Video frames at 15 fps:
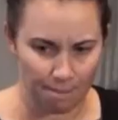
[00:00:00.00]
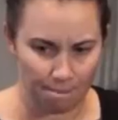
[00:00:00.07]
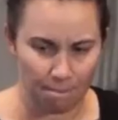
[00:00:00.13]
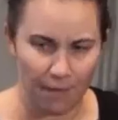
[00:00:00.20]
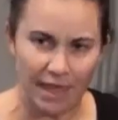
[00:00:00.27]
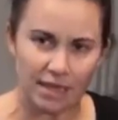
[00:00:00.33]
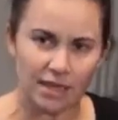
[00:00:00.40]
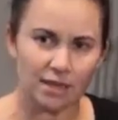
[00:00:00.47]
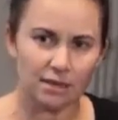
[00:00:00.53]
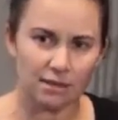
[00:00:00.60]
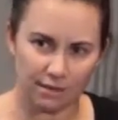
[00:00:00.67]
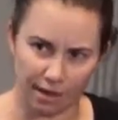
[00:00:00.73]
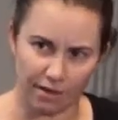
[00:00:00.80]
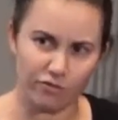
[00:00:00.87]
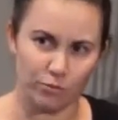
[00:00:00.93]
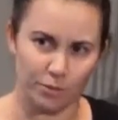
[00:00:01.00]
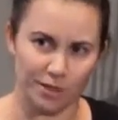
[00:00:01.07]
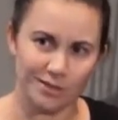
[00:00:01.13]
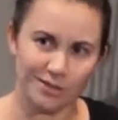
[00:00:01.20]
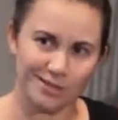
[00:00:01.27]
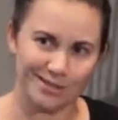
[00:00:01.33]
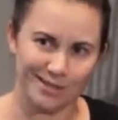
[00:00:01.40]
making
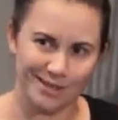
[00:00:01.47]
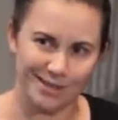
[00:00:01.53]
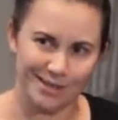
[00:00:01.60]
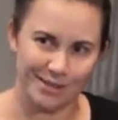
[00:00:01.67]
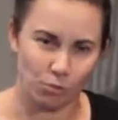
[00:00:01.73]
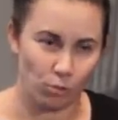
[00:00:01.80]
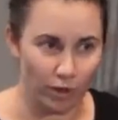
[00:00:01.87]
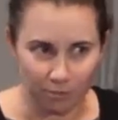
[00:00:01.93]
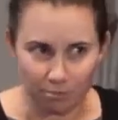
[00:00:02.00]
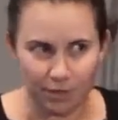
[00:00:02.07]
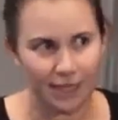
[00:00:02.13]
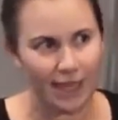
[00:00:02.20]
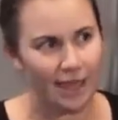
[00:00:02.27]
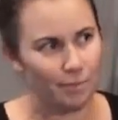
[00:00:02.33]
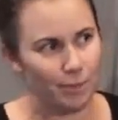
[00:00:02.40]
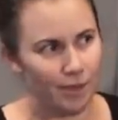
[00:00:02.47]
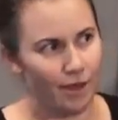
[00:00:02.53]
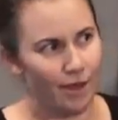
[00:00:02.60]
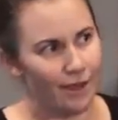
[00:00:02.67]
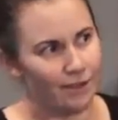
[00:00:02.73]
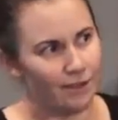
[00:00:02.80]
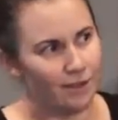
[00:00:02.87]
government one big
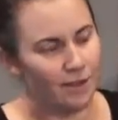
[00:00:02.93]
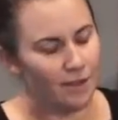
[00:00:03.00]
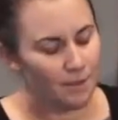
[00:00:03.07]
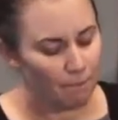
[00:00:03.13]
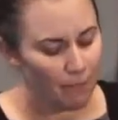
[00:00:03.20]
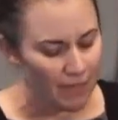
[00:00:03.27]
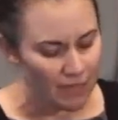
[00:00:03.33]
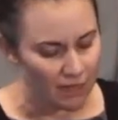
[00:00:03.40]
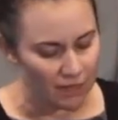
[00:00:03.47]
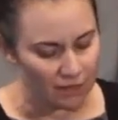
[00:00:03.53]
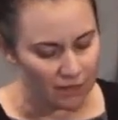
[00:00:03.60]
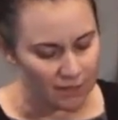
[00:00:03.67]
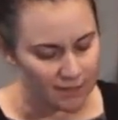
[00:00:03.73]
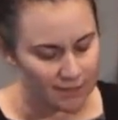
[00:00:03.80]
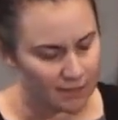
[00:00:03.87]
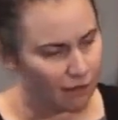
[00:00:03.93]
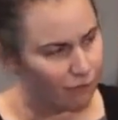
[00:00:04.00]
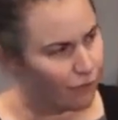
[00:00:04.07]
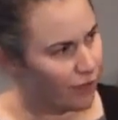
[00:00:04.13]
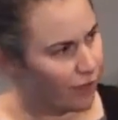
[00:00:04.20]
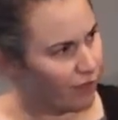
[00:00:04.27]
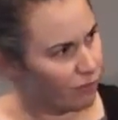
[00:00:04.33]
API, making the
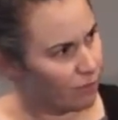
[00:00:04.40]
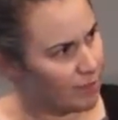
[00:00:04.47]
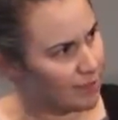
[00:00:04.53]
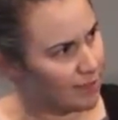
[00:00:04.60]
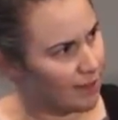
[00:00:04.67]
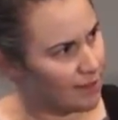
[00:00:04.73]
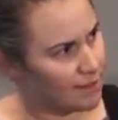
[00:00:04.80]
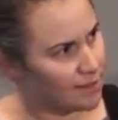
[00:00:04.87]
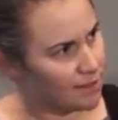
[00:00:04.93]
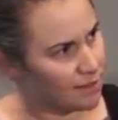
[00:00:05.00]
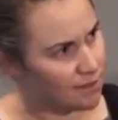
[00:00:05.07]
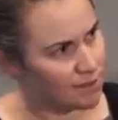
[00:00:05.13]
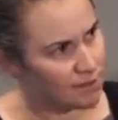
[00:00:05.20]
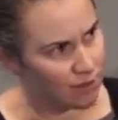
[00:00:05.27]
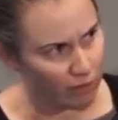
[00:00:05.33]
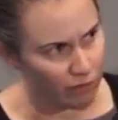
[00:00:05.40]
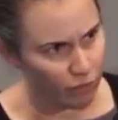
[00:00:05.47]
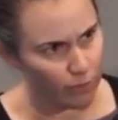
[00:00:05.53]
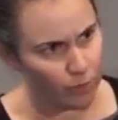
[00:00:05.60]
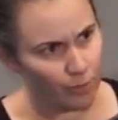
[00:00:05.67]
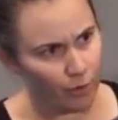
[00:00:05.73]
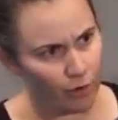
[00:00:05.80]
stuff that government does
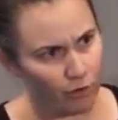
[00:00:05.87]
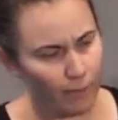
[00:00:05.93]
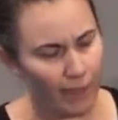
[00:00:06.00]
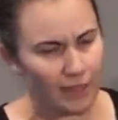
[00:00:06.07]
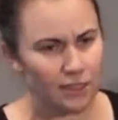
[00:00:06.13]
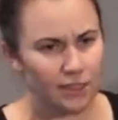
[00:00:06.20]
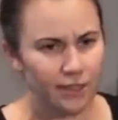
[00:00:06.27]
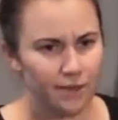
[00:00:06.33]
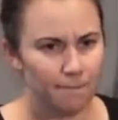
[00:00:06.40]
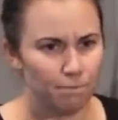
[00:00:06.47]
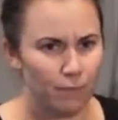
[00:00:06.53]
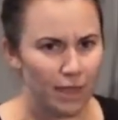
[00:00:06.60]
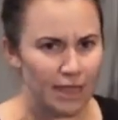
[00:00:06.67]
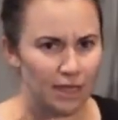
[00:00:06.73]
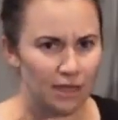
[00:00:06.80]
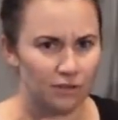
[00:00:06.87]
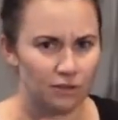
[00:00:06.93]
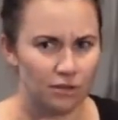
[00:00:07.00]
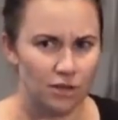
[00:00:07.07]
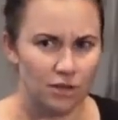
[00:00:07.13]
discoverable programmatically, making